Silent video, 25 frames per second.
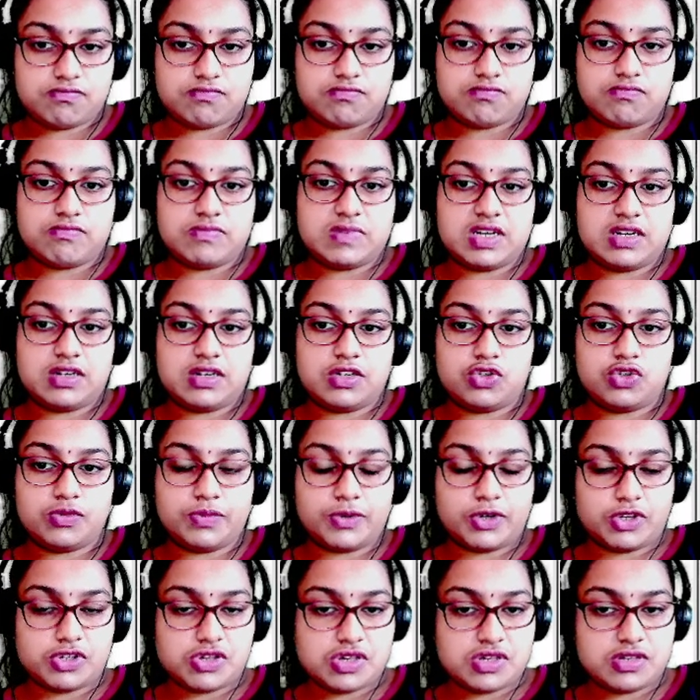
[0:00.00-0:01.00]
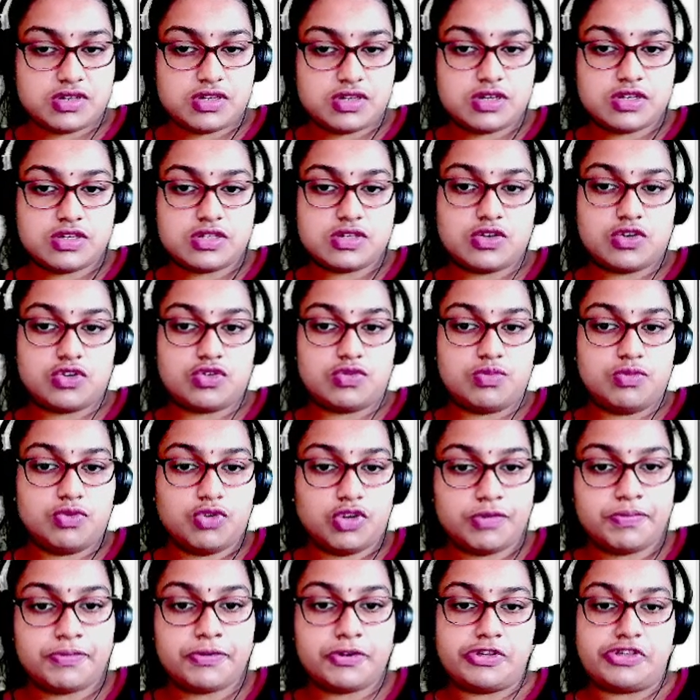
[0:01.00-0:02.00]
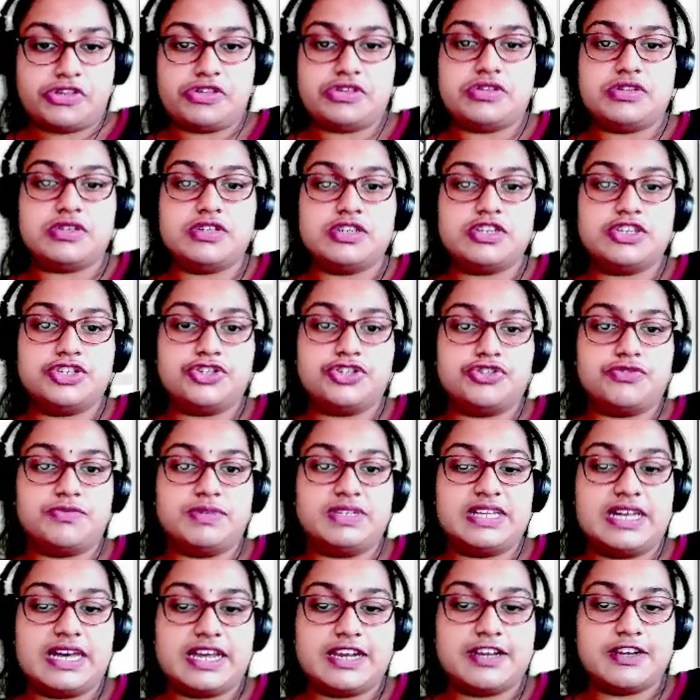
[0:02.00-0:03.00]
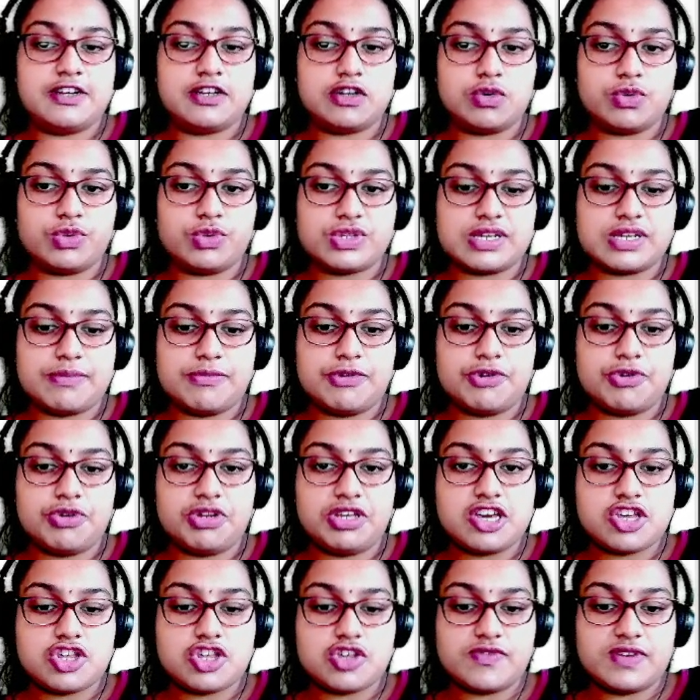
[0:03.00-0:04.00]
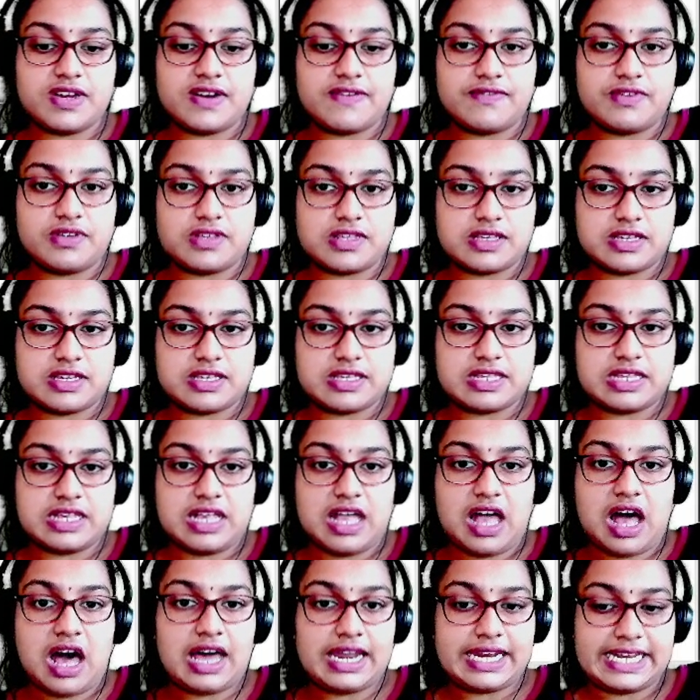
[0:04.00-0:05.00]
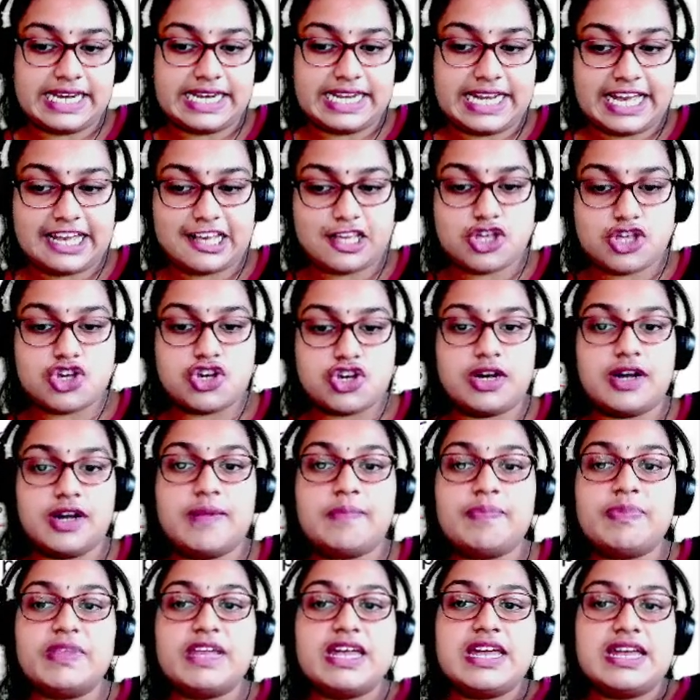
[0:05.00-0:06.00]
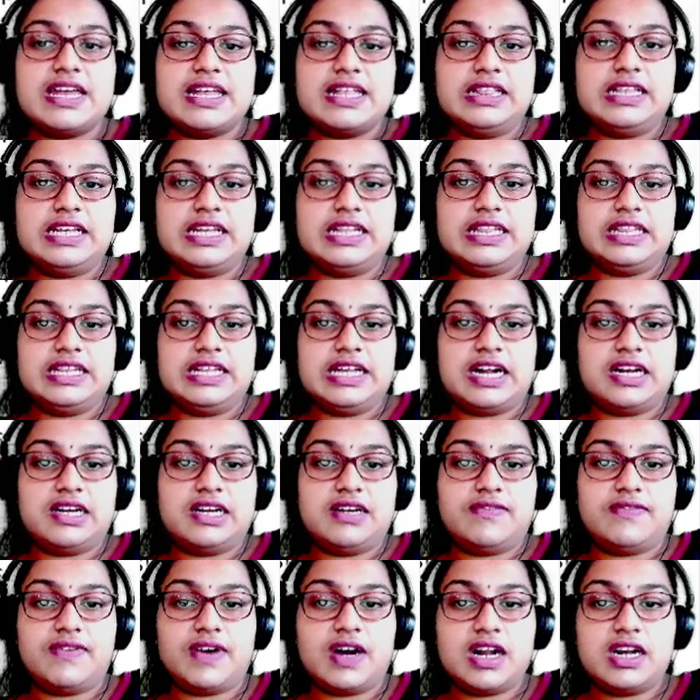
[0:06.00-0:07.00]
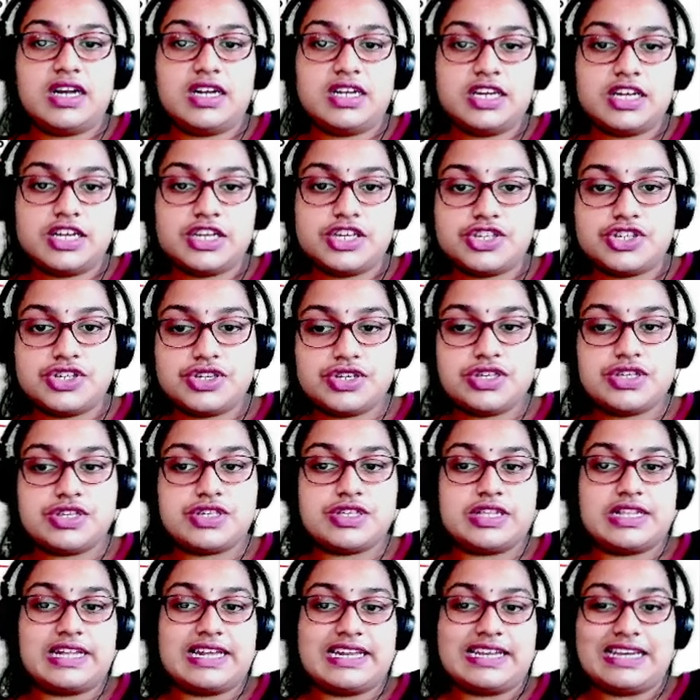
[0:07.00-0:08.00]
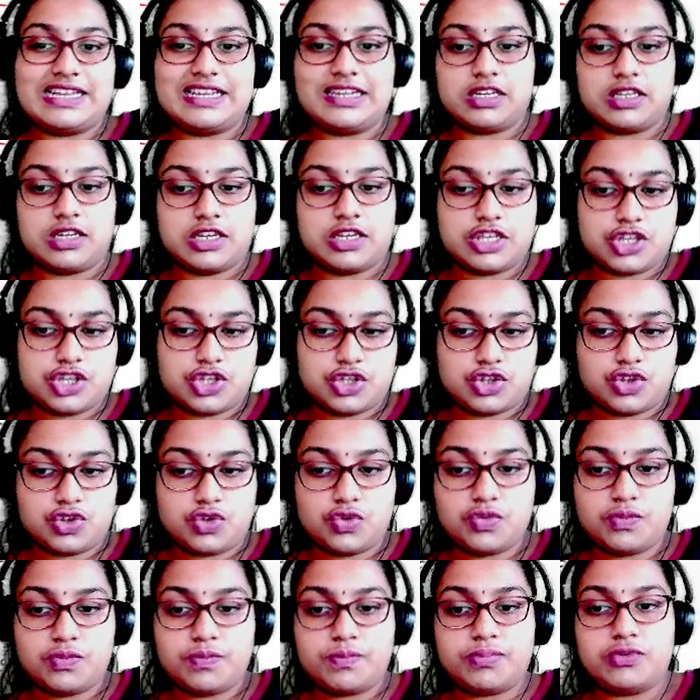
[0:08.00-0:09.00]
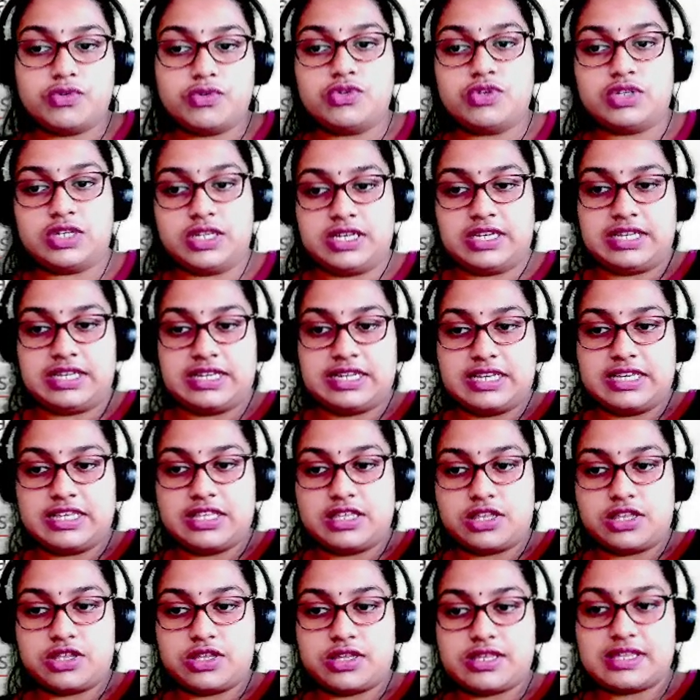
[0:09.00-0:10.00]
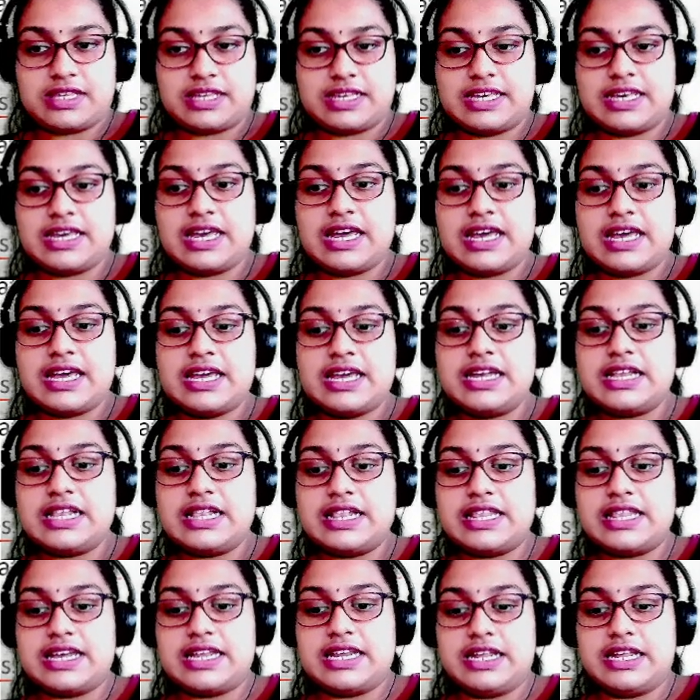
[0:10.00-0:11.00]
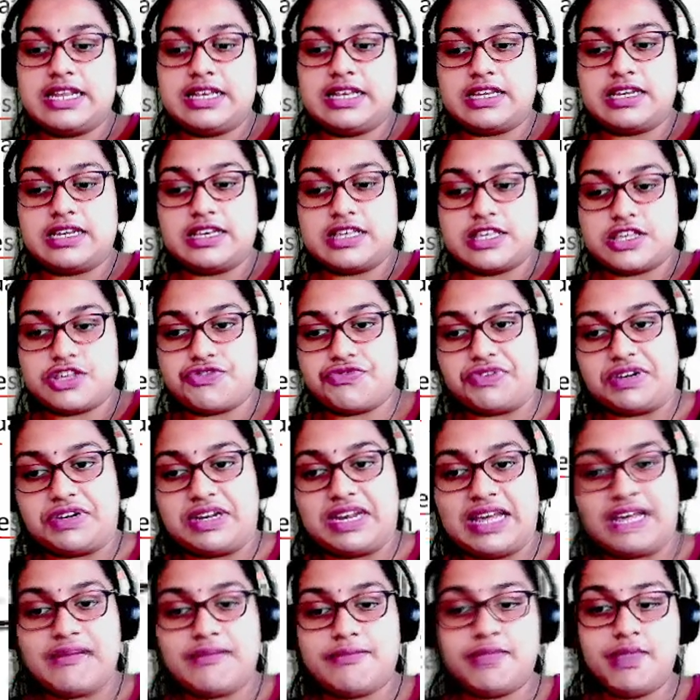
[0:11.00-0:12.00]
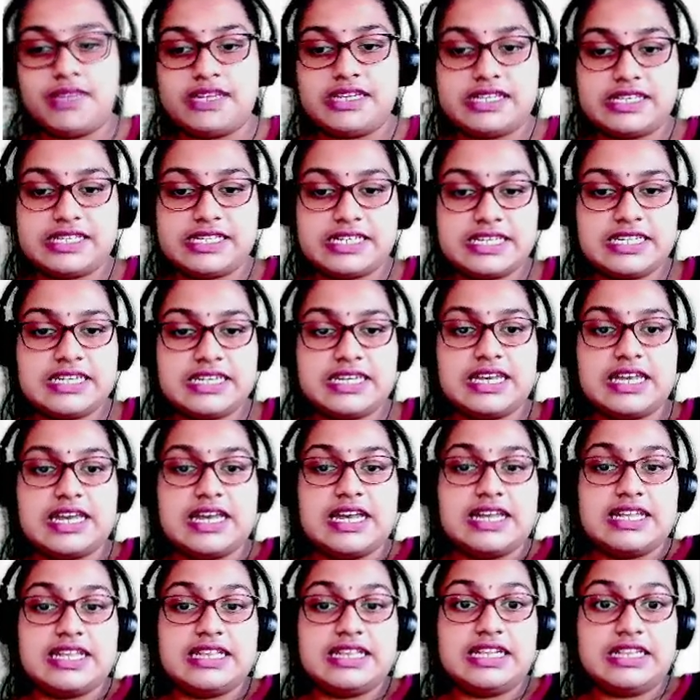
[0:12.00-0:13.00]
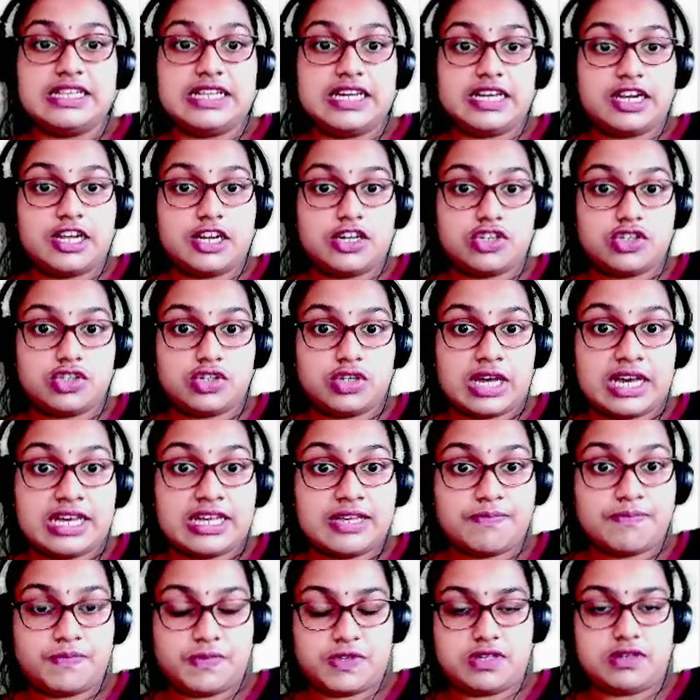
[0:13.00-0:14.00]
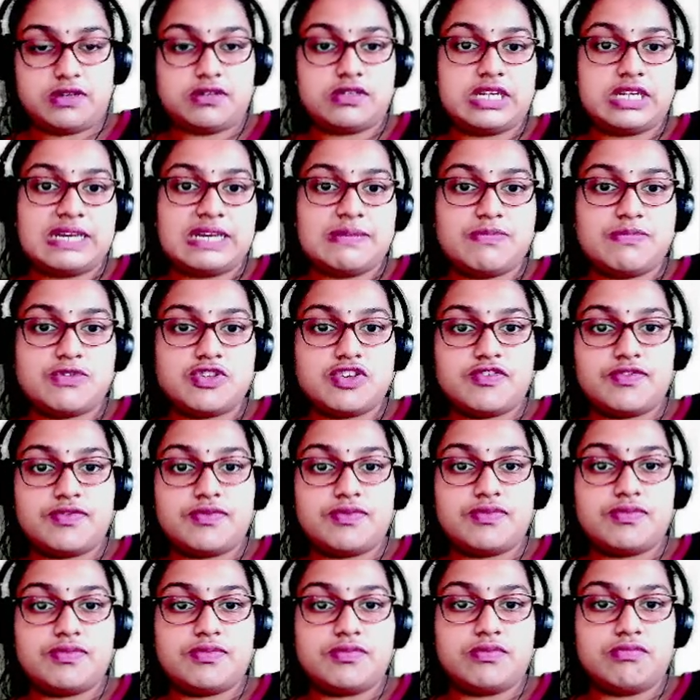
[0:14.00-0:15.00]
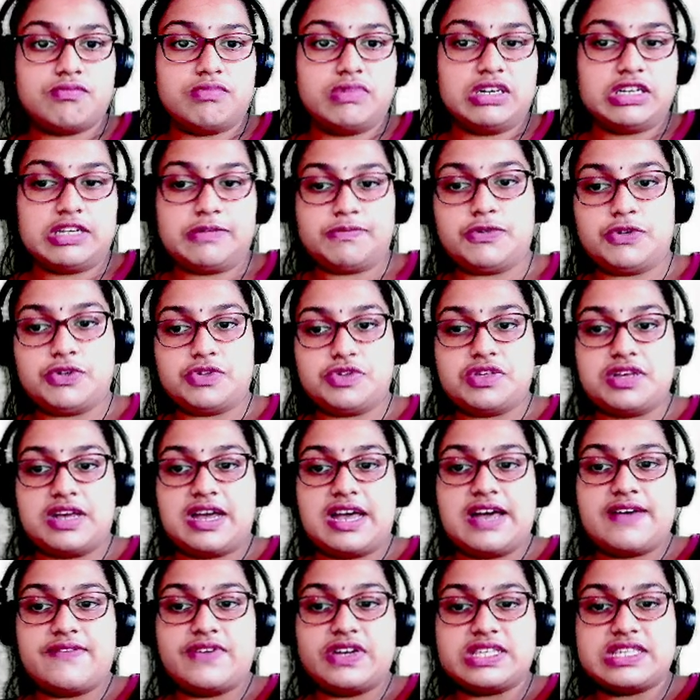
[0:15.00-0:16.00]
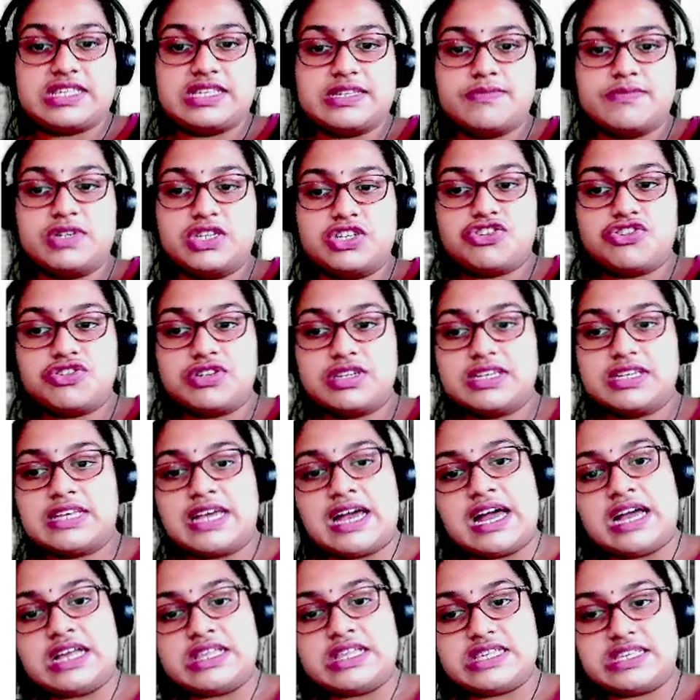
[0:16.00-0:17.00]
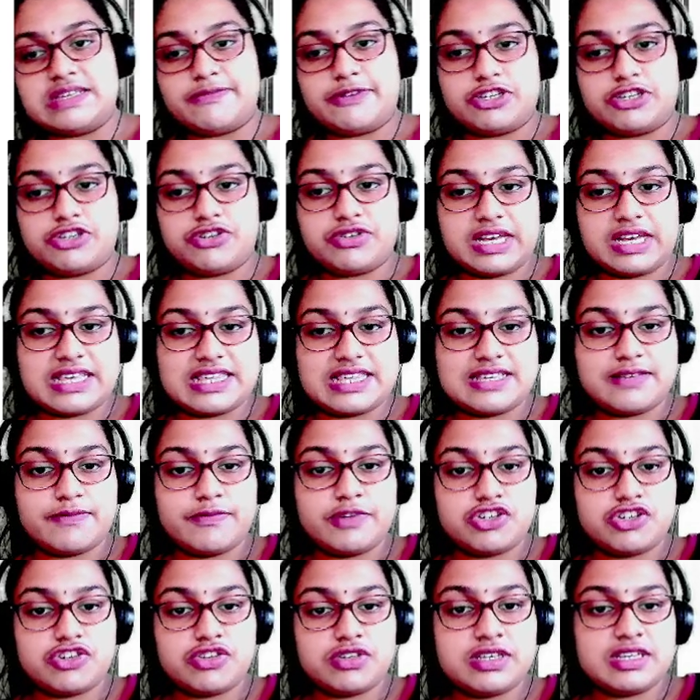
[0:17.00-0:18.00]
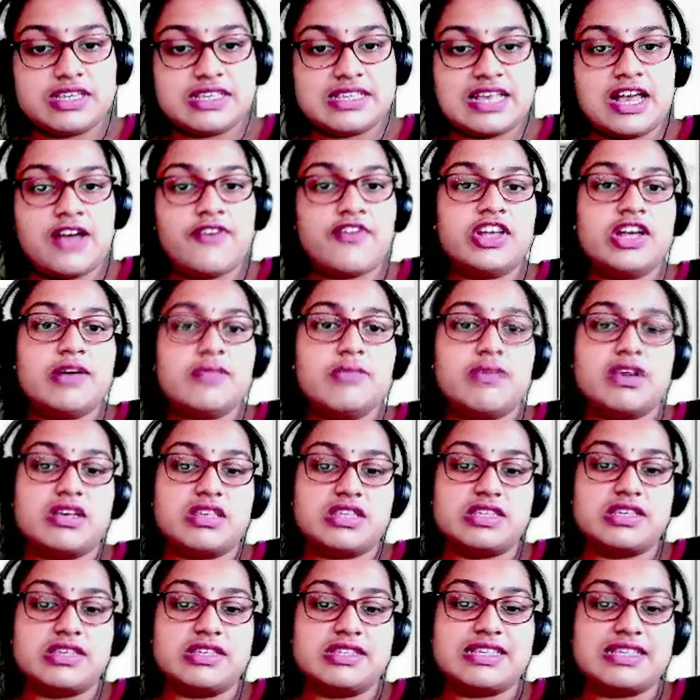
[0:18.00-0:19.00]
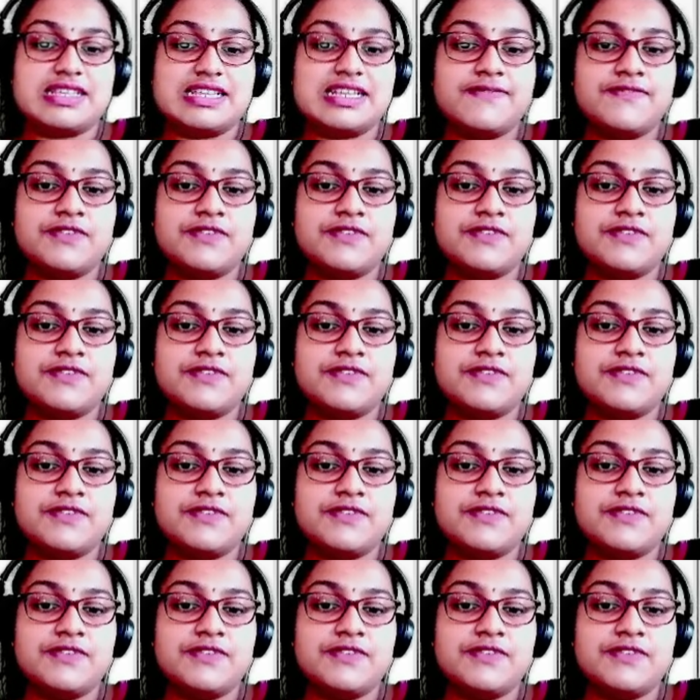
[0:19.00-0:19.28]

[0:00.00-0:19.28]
the 2 processors or more processors should be there in close communication. We have discussed the architecture, then the advantages like increased throughput, increased scale, then increased reliability. Then there are types of multiprocessor have asymmetric and symmetric. Asymmetric is having a master-slave